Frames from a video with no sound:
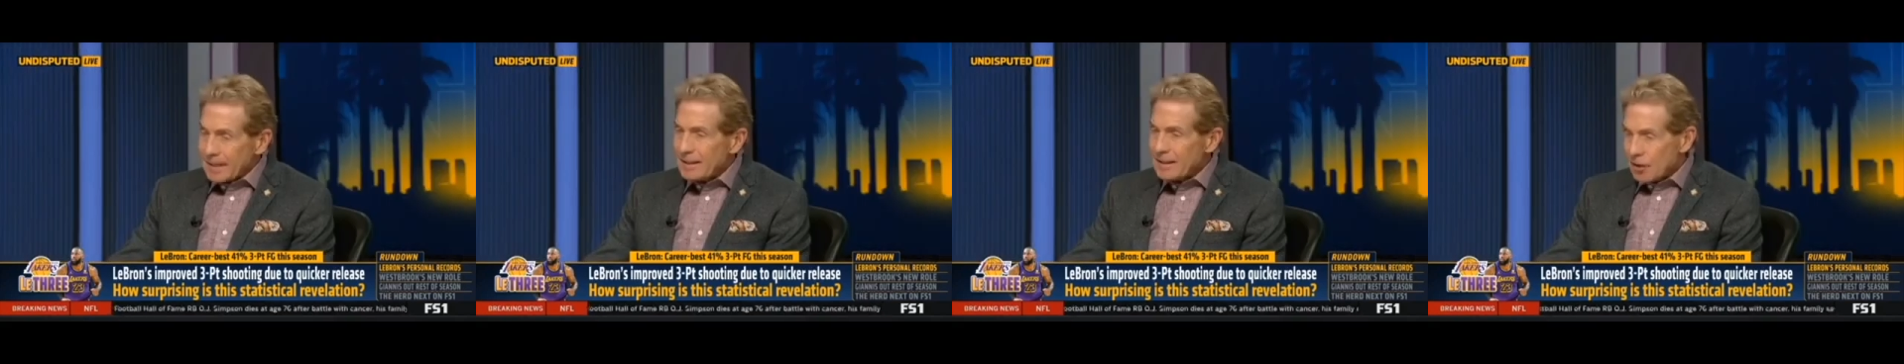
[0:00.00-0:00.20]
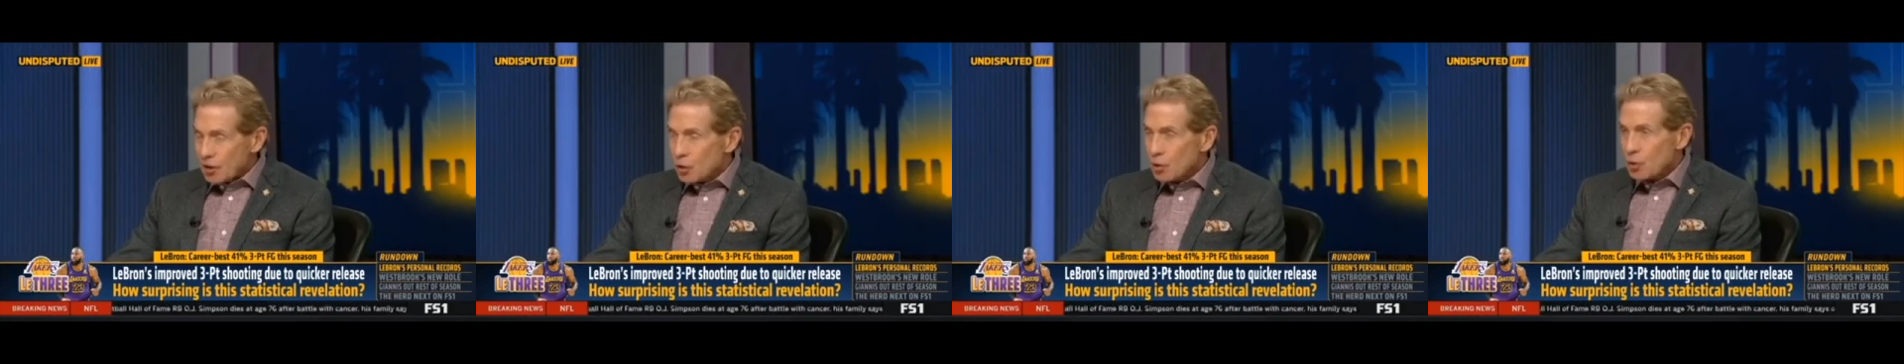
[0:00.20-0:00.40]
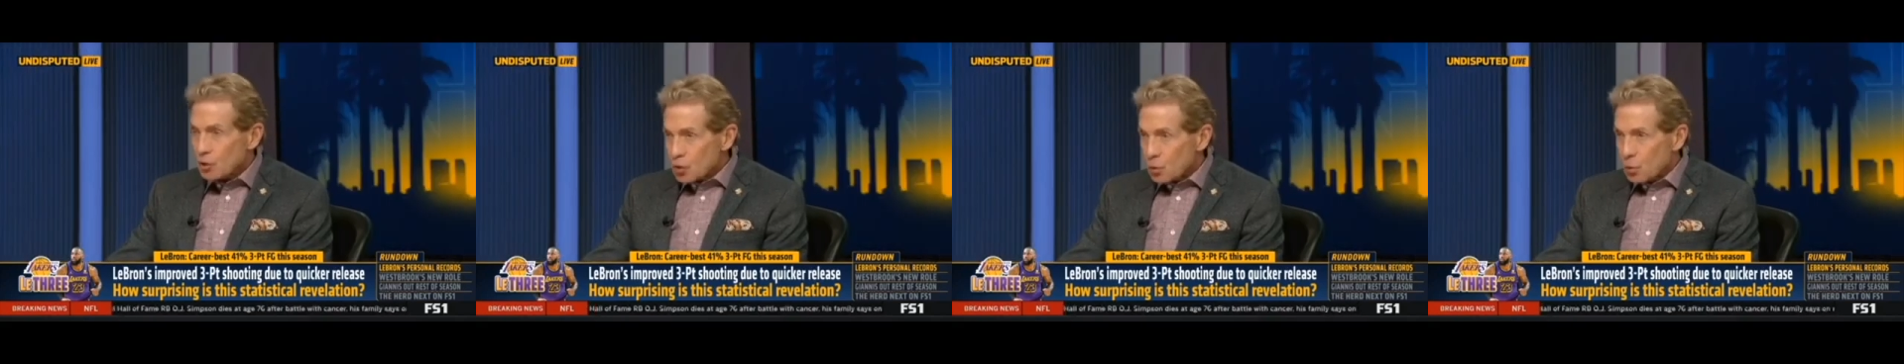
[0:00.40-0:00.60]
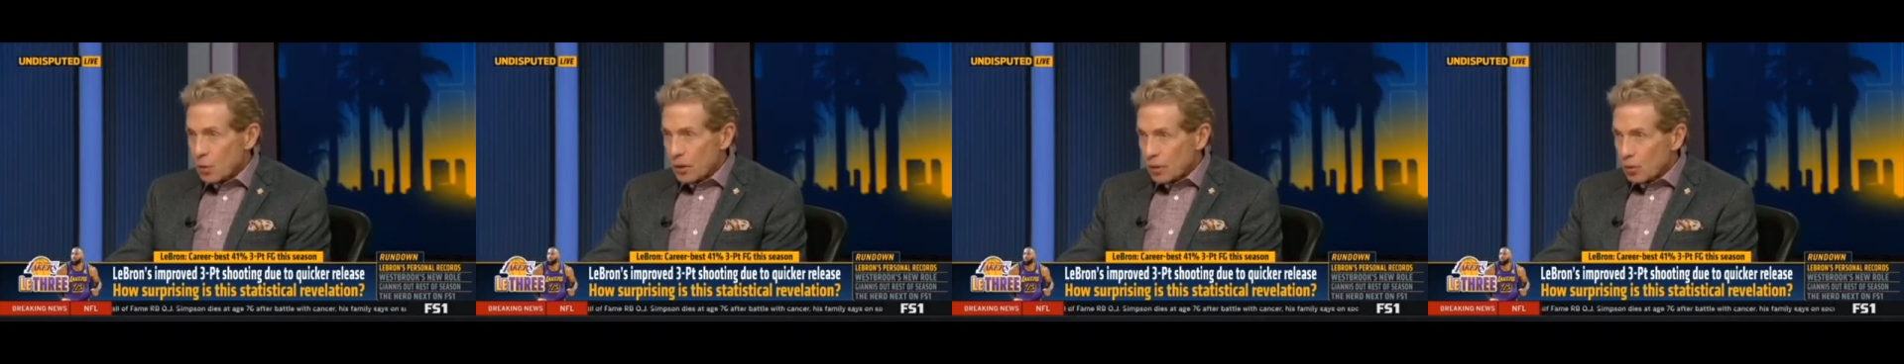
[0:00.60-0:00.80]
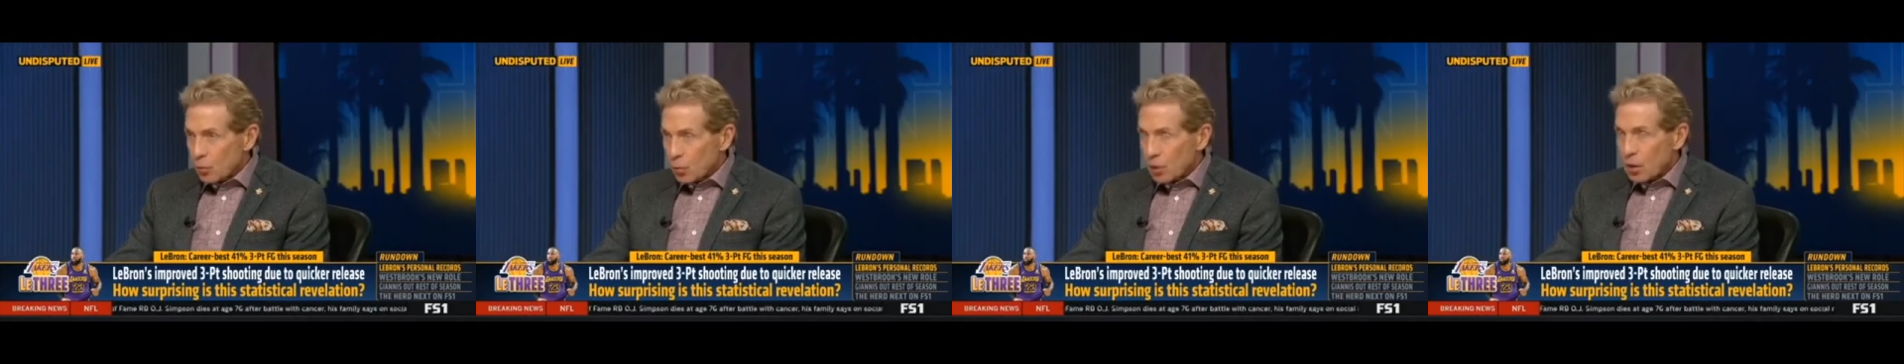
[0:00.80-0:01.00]
year
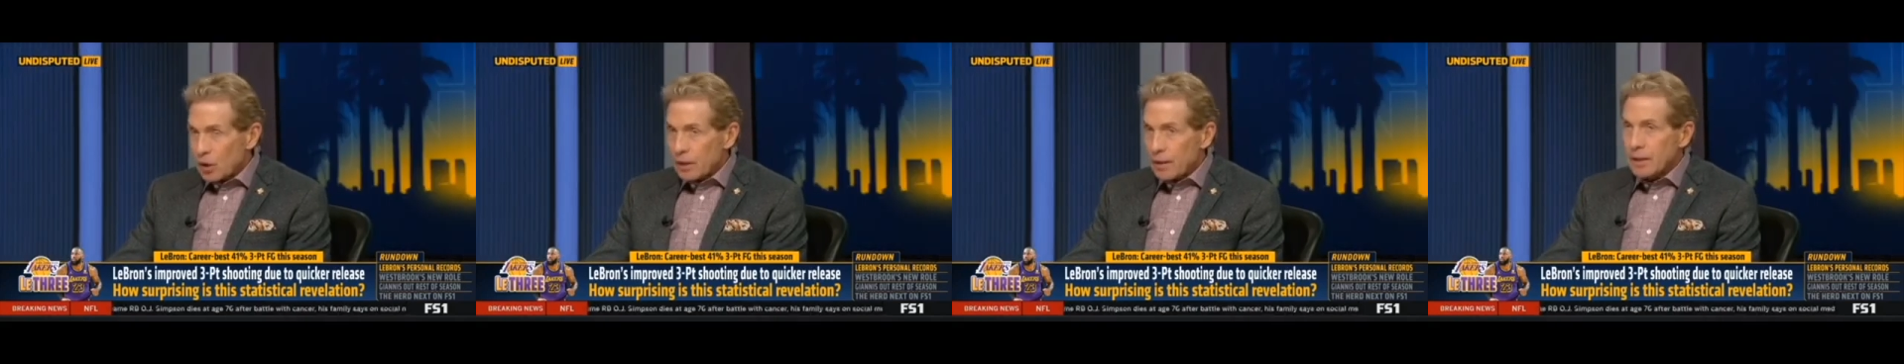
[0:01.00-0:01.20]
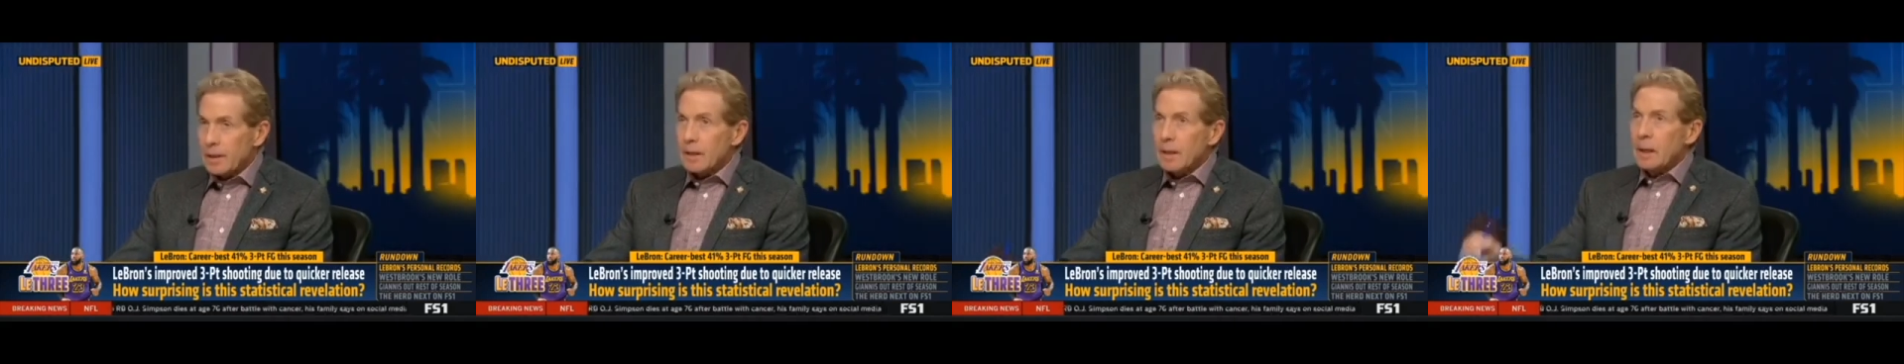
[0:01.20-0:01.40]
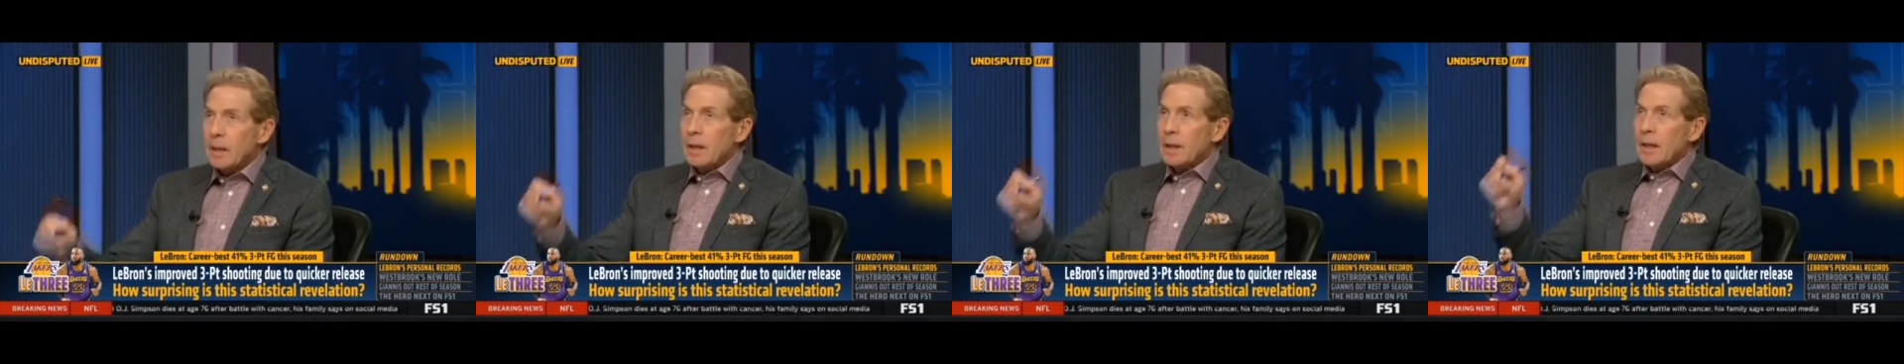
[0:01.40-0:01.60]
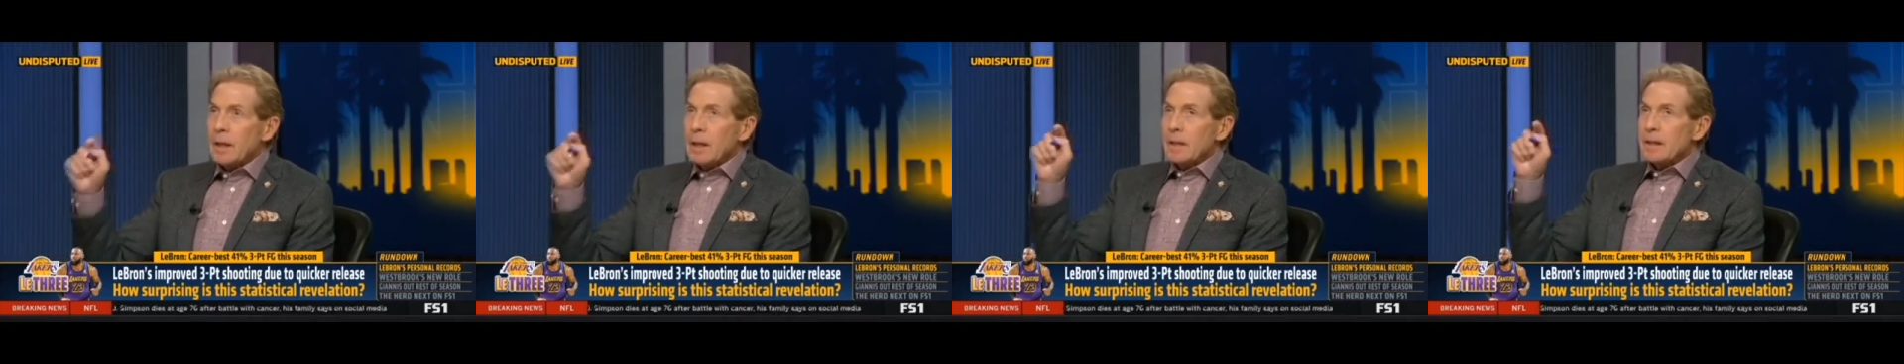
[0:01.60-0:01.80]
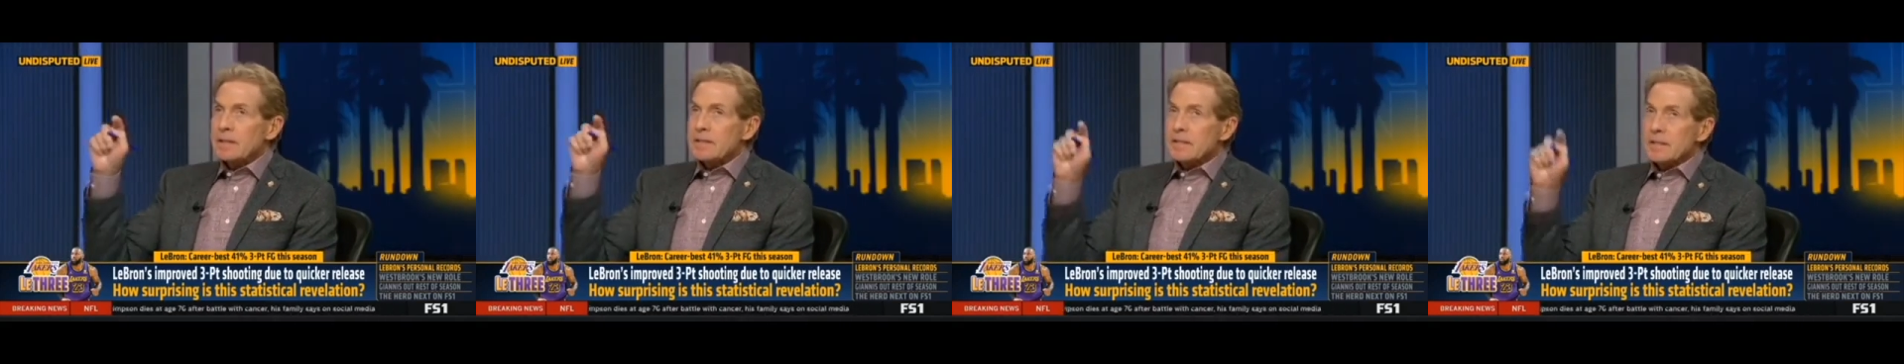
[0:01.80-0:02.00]
21
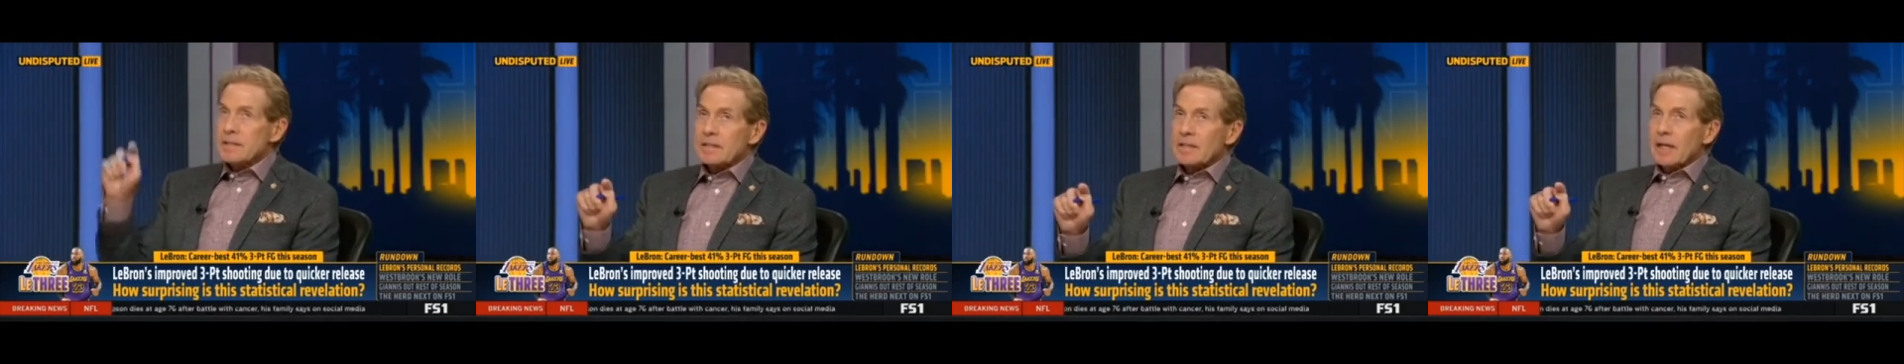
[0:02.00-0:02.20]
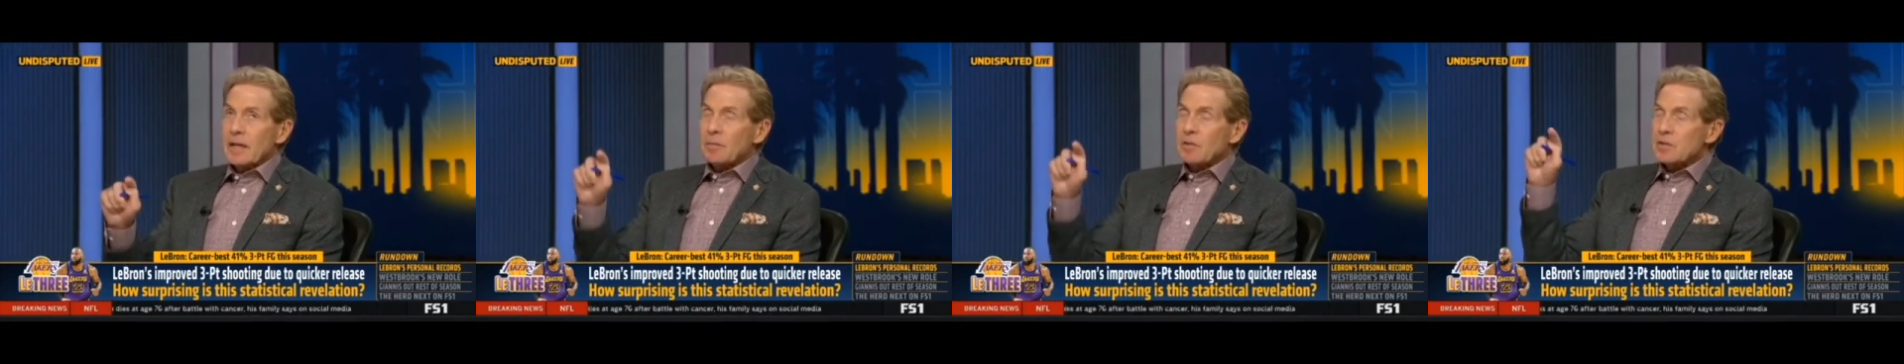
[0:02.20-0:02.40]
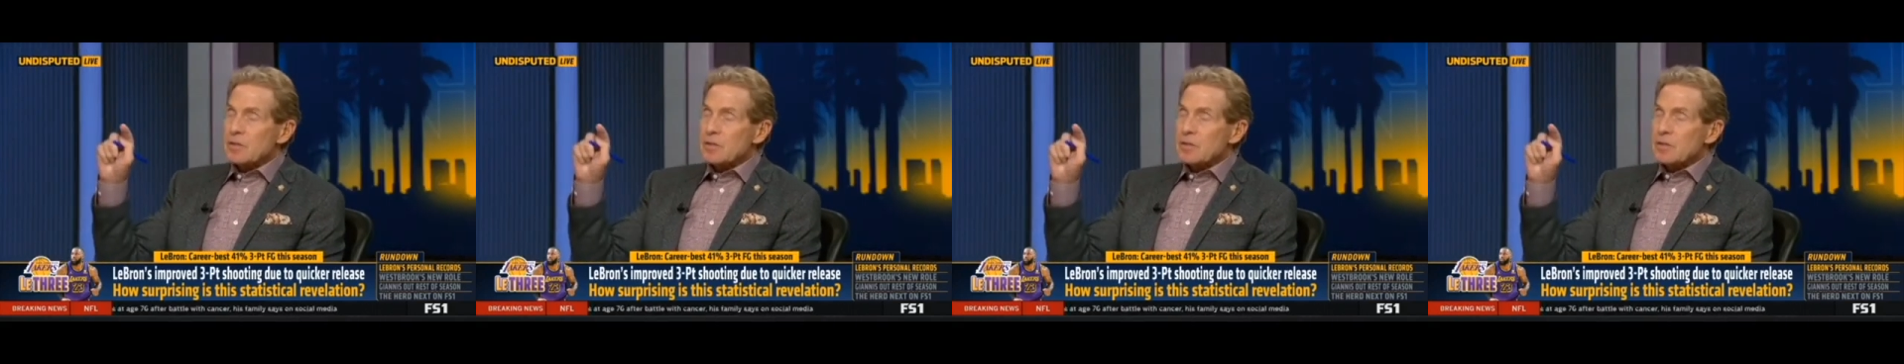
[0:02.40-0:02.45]
is the same